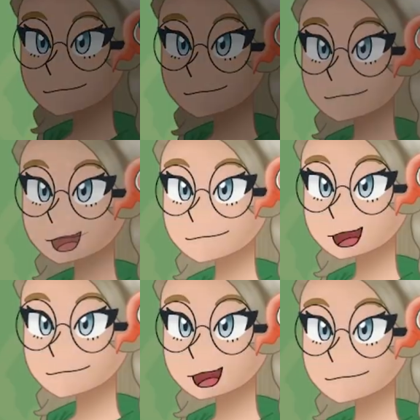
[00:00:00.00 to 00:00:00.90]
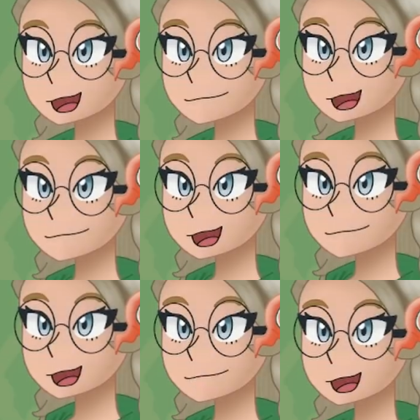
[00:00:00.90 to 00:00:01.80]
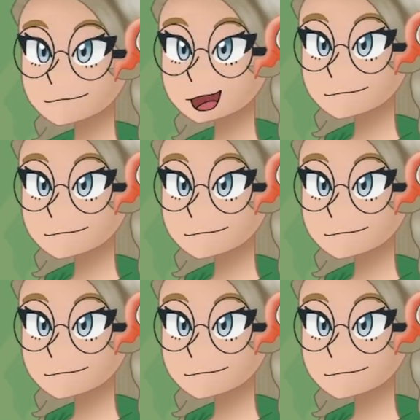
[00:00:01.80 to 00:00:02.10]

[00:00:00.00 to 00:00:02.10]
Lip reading: I think that might mean it's Bright Powder.